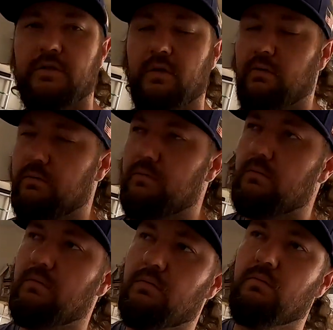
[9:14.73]
So
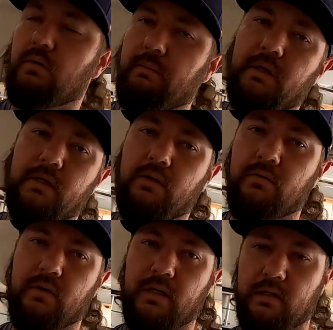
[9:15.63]
what I'm going to
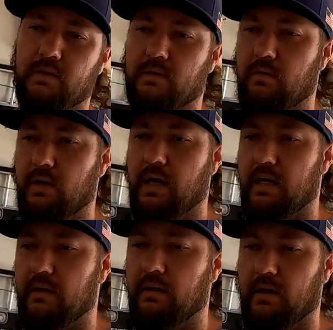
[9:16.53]
do is go
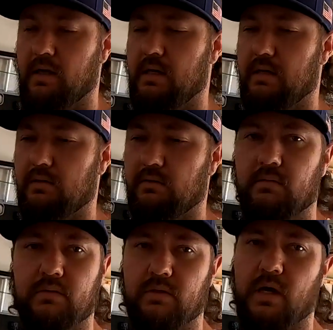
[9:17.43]
ahead and
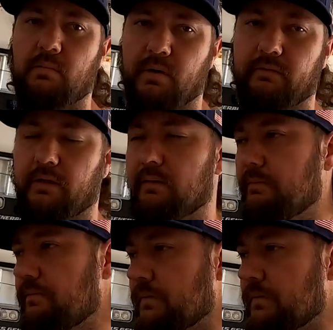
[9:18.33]
stop buffing.